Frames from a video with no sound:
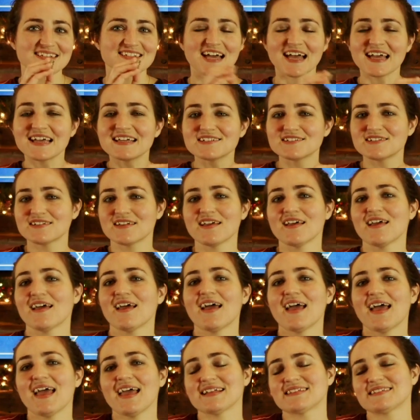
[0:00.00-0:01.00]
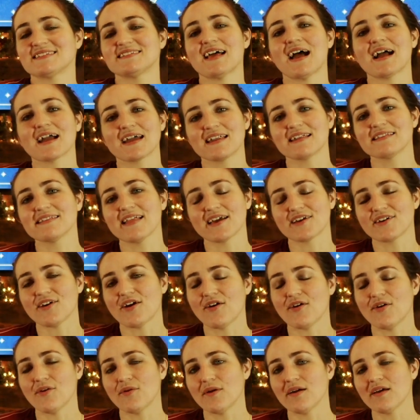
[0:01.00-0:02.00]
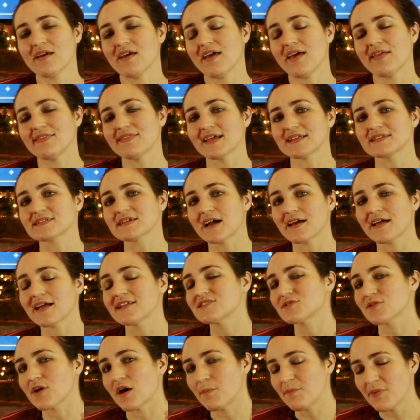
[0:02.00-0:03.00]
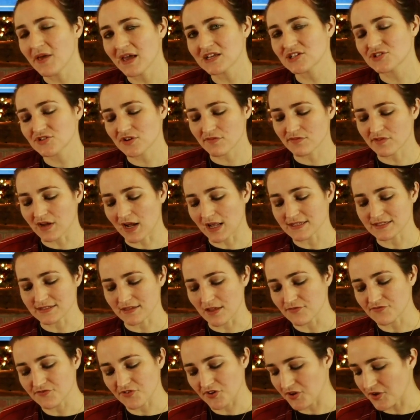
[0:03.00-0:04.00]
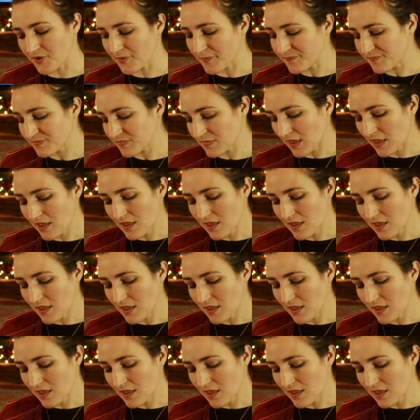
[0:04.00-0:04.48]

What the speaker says: tight. It's not going to let go. That's a picture of God's love for you.